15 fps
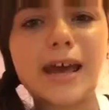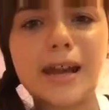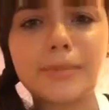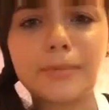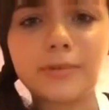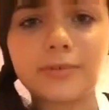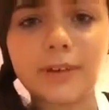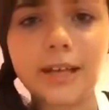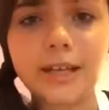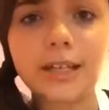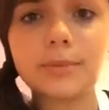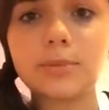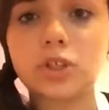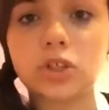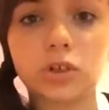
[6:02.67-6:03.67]
And I'm a
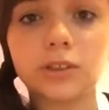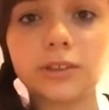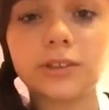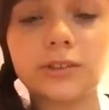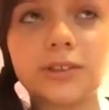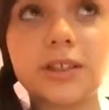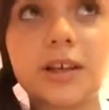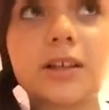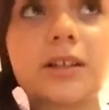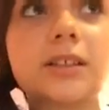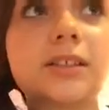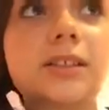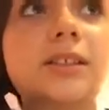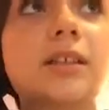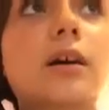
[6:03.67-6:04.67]
righty, which also
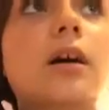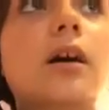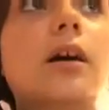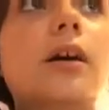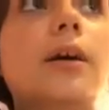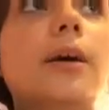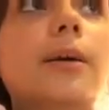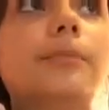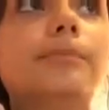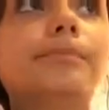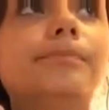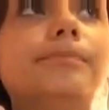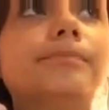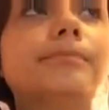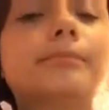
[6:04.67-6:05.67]
sucks.
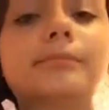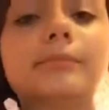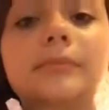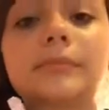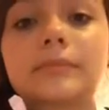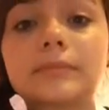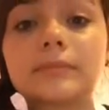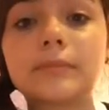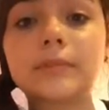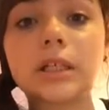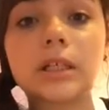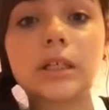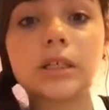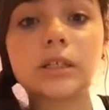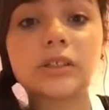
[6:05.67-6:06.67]
Um,
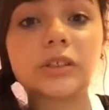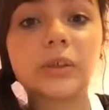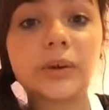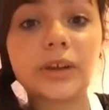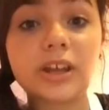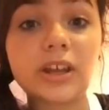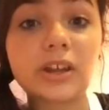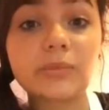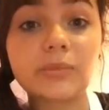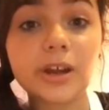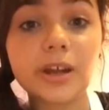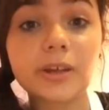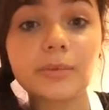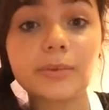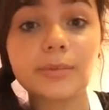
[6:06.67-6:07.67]
so I can't
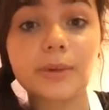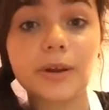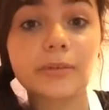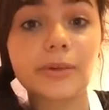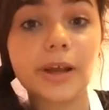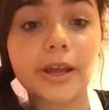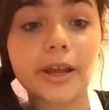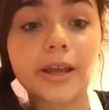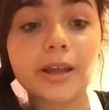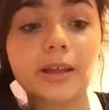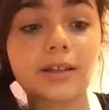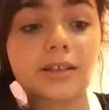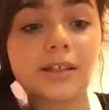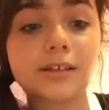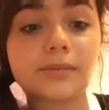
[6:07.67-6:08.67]
write with my right
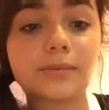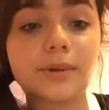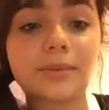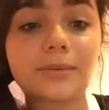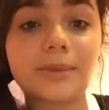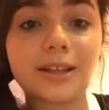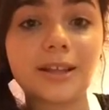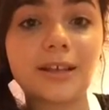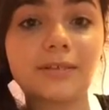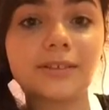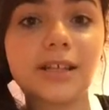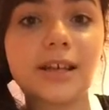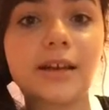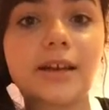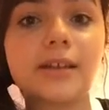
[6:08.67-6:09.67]
hand. I have to write with my left
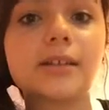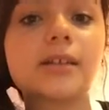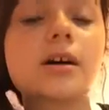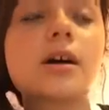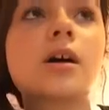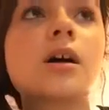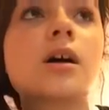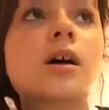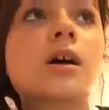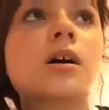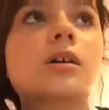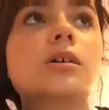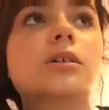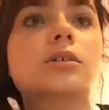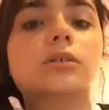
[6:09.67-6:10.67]
hand.
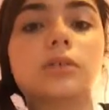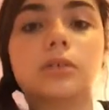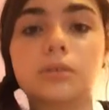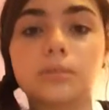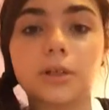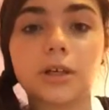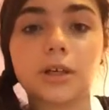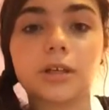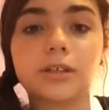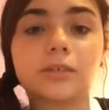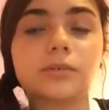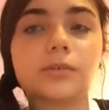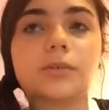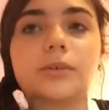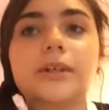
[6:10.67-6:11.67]
Oh my god, it's
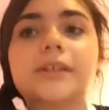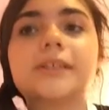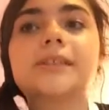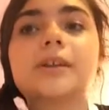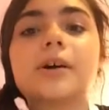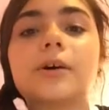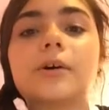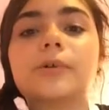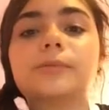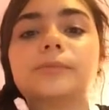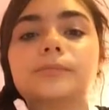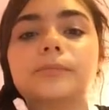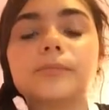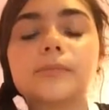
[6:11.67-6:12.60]
so annoying. So